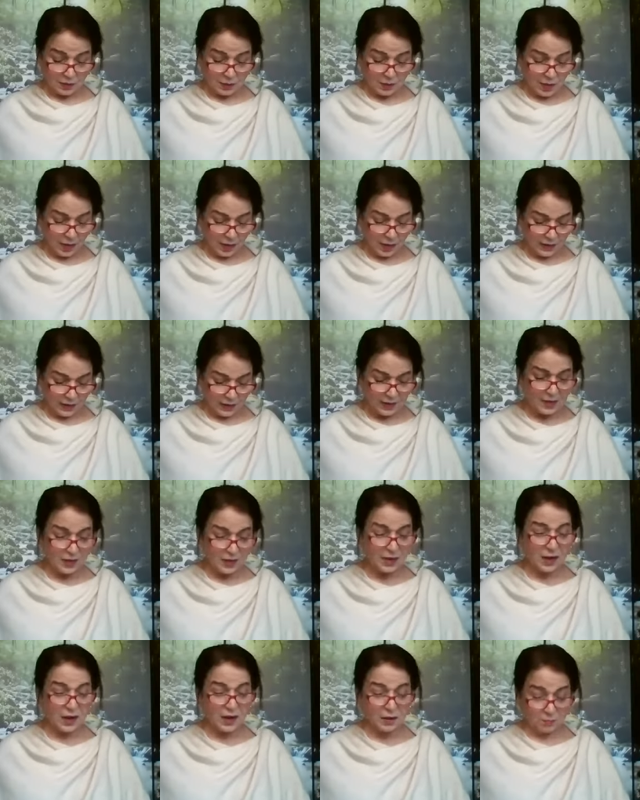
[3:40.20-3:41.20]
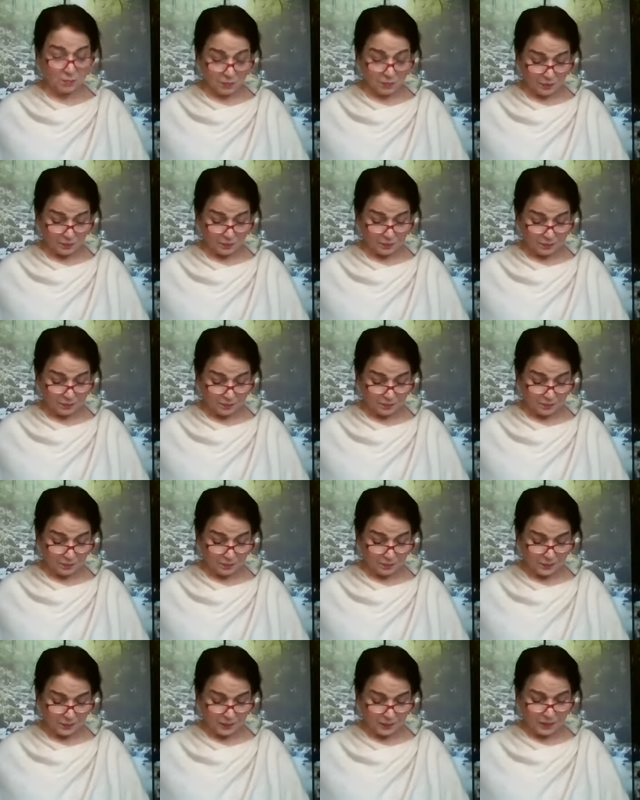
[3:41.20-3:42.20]
Nadi nam,
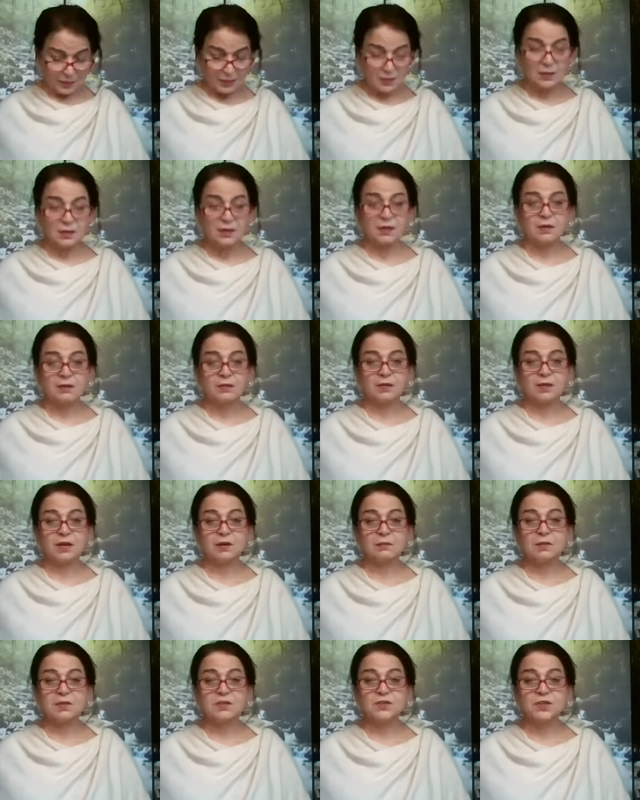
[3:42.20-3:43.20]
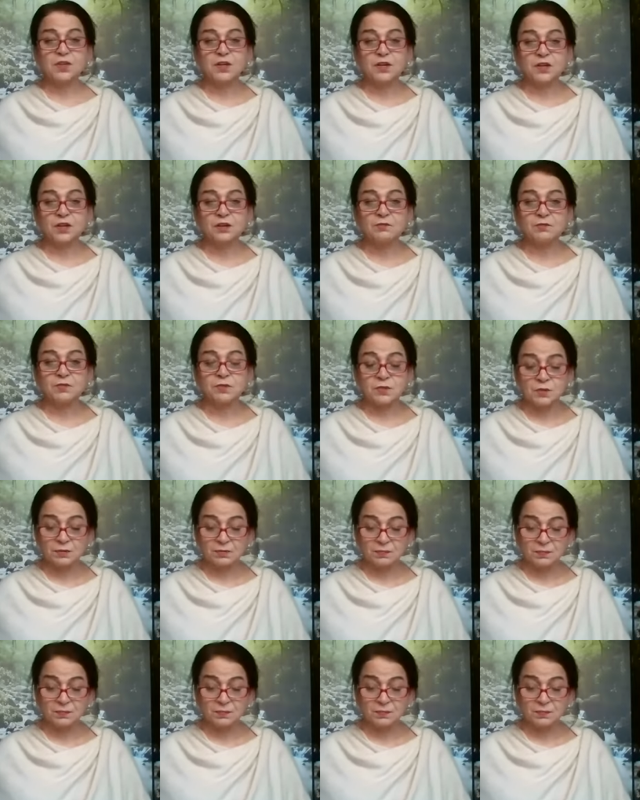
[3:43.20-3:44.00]
that means the nerves.